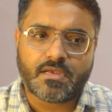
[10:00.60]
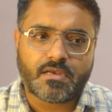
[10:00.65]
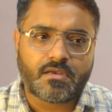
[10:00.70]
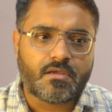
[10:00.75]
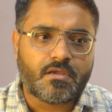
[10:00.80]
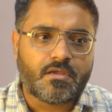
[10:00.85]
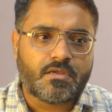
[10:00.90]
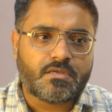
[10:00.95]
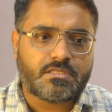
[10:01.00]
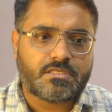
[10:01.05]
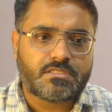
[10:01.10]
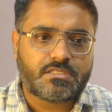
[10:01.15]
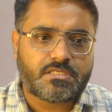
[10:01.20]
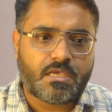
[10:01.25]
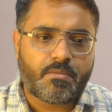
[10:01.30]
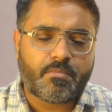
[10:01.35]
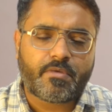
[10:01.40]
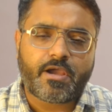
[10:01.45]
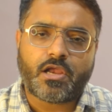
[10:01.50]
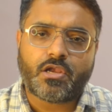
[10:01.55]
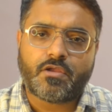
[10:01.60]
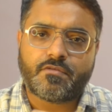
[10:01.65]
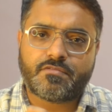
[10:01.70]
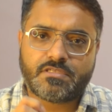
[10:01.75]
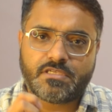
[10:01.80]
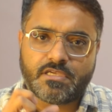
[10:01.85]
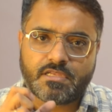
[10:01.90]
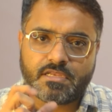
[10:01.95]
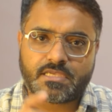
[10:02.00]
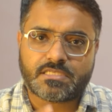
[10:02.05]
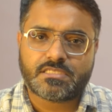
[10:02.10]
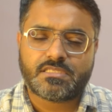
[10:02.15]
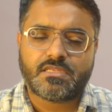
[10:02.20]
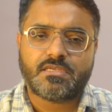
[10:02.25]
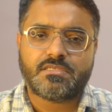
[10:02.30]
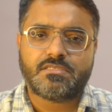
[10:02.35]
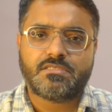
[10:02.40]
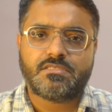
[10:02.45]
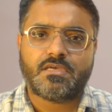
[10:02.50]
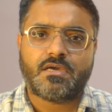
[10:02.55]
it, the same kind of
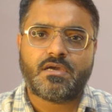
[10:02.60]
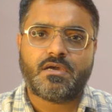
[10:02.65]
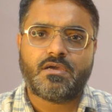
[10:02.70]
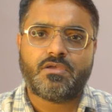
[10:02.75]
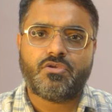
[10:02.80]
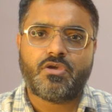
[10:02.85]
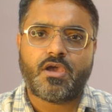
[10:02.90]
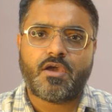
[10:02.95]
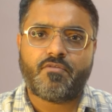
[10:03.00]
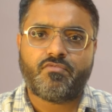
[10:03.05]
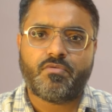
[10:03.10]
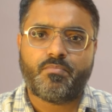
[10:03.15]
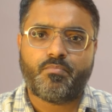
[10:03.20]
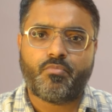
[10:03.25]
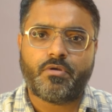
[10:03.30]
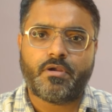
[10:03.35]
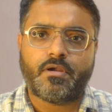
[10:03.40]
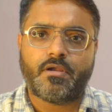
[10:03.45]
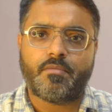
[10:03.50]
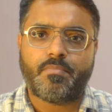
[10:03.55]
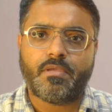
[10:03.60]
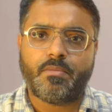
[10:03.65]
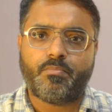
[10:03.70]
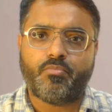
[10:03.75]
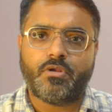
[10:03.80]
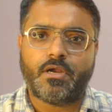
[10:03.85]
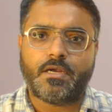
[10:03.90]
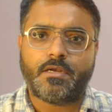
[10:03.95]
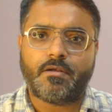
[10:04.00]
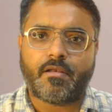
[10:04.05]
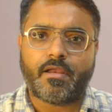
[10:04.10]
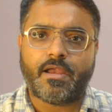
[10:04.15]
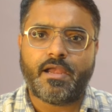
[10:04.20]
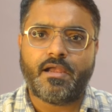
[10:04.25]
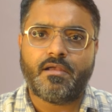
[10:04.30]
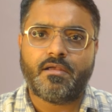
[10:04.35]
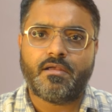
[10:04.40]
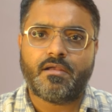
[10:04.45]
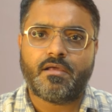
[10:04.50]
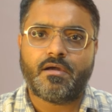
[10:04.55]
seriousness you have to put in. People are
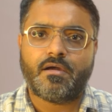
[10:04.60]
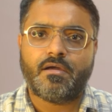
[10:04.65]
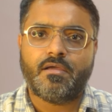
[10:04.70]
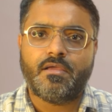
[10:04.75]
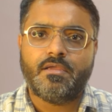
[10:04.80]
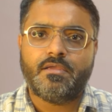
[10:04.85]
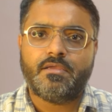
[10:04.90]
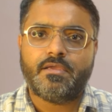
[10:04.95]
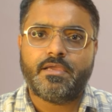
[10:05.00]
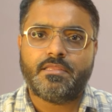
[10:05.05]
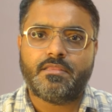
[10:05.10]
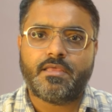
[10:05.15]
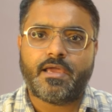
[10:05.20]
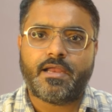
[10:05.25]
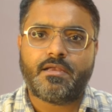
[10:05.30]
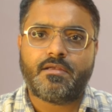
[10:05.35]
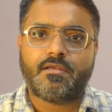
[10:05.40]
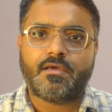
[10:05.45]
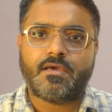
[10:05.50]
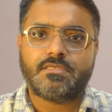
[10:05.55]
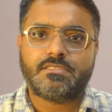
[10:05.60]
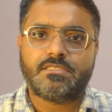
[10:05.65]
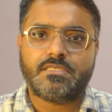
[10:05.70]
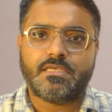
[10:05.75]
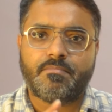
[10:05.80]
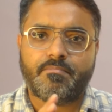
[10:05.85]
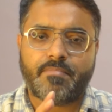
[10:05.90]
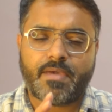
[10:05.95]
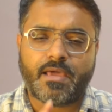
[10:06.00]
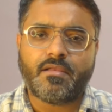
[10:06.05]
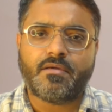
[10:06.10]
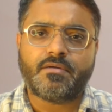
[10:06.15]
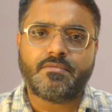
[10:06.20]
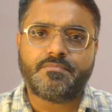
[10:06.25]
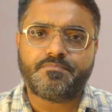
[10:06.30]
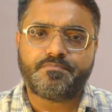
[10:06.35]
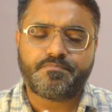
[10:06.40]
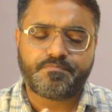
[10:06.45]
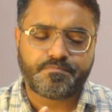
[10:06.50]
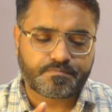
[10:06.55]
trained in that same manner.
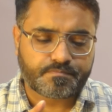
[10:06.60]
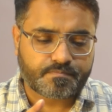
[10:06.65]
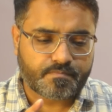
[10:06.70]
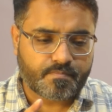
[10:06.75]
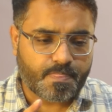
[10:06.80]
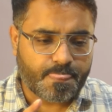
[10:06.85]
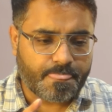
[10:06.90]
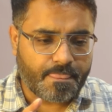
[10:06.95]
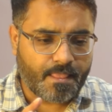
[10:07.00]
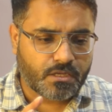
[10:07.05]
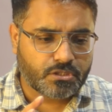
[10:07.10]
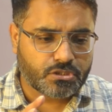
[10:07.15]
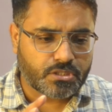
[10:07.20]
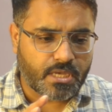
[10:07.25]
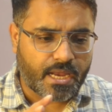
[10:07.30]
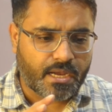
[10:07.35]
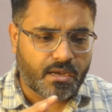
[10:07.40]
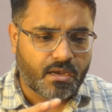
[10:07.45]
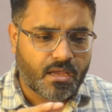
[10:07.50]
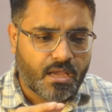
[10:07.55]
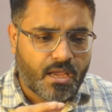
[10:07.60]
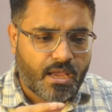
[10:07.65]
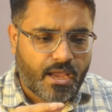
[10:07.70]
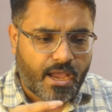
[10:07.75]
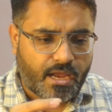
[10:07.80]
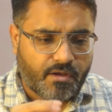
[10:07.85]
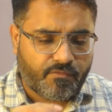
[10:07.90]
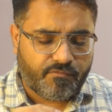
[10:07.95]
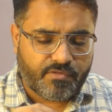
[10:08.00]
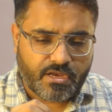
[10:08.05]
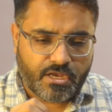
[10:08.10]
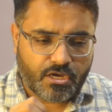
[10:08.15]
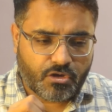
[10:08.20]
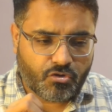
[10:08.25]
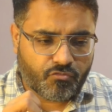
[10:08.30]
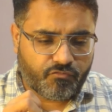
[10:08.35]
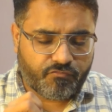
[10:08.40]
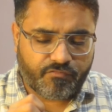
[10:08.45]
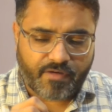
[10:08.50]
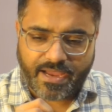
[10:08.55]
and we
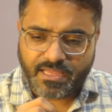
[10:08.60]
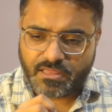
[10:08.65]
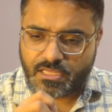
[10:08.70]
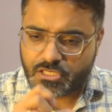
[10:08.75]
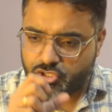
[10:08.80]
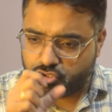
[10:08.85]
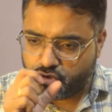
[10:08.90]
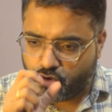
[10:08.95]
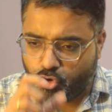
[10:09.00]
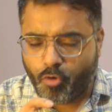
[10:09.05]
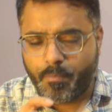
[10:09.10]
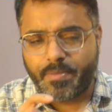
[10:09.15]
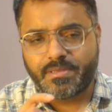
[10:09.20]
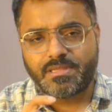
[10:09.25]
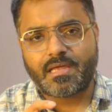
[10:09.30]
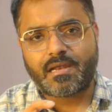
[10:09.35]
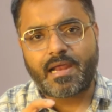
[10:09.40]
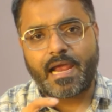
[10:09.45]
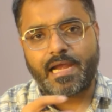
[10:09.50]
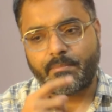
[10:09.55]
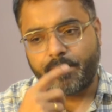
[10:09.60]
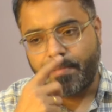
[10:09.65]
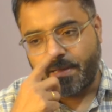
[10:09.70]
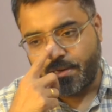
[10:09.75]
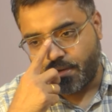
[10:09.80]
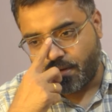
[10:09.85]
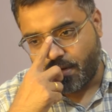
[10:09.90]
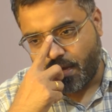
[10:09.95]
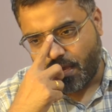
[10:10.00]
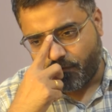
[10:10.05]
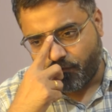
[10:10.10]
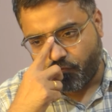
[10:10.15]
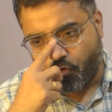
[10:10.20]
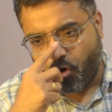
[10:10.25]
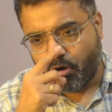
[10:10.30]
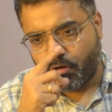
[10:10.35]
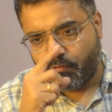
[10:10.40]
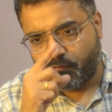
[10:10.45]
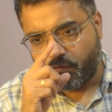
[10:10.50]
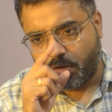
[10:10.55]
need to find the scope in the right manner, like
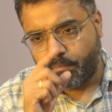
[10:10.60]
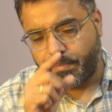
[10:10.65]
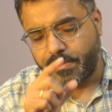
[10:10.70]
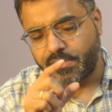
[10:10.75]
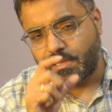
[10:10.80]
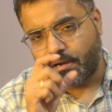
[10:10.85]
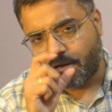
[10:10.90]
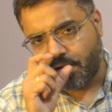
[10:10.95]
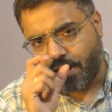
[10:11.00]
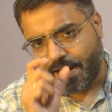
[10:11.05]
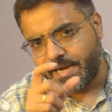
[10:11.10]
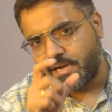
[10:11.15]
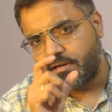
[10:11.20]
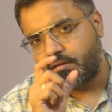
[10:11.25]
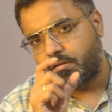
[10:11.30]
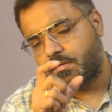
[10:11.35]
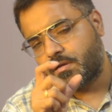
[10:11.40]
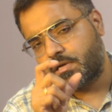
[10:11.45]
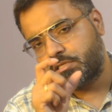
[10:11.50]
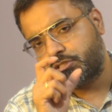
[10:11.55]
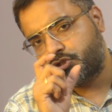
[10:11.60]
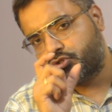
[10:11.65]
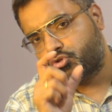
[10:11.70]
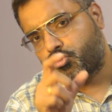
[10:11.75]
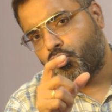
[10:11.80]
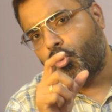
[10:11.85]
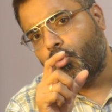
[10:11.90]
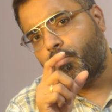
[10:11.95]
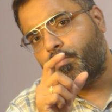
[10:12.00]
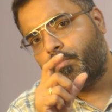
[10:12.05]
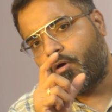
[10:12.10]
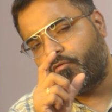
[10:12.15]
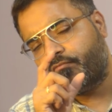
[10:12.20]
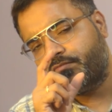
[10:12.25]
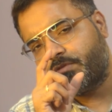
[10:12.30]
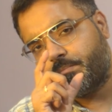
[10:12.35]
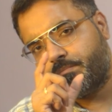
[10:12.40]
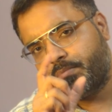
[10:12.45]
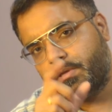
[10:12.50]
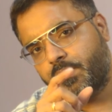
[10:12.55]
what would be the right scope
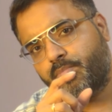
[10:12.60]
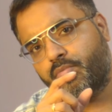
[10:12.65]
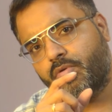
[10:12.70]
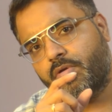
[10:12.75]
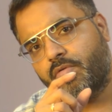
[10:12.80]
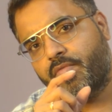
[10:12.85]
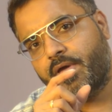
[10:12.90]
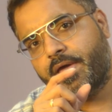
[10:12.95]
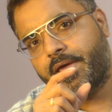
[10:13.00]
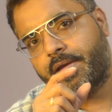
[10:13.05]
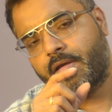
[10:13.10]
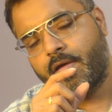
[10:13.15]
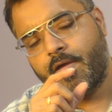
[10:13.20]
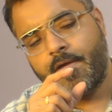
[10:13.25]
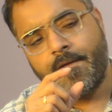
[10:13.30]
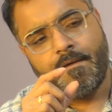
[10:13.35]
of the people where